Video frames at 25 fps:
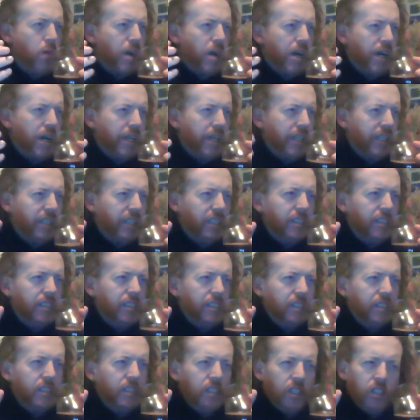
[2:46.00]

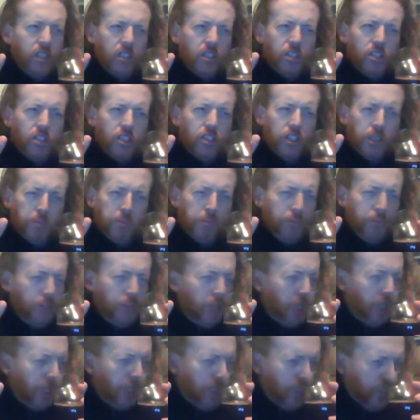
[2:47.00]
wine, touch of
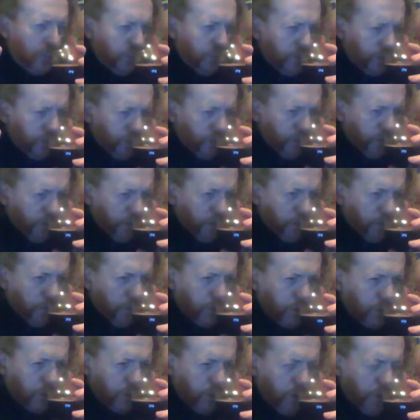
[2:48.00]
Merlot,
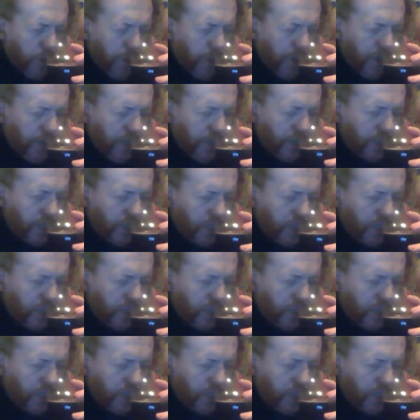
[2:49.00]
most common